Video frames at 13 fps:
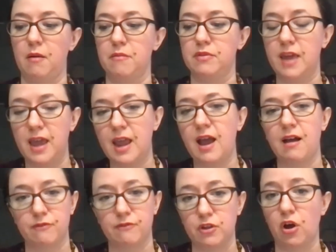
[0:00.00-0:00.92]
They
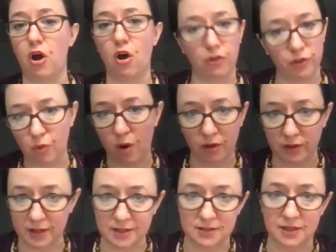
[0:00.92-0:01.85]
have all the
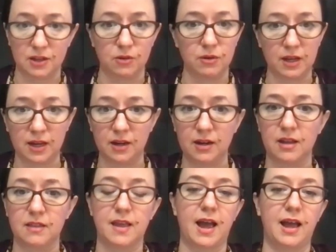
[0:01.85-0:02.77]
qualities that you need.
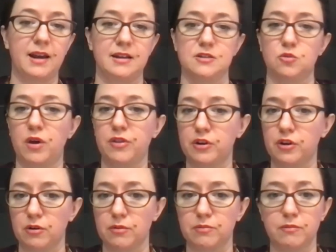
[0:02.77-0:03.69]
And that is whether
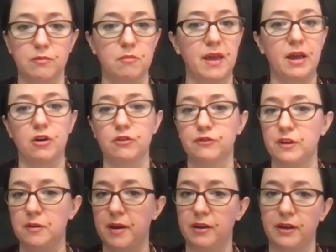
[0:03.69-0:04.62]
you're male,
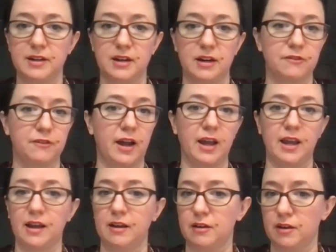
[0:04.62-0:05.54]
female,
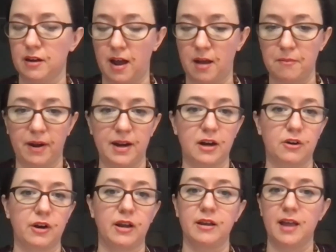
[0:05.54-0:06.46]
identifying,
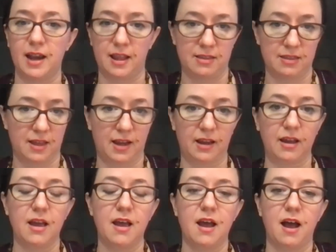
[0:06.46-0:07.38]
non-binary, anything,
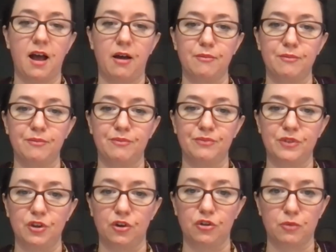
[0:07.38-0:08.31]

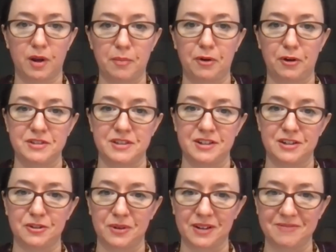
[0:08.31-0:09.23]
you're the right person to
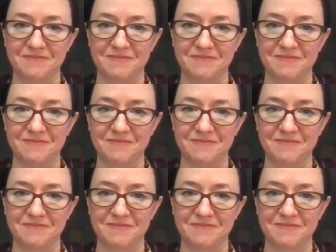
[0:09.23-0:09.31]
do it.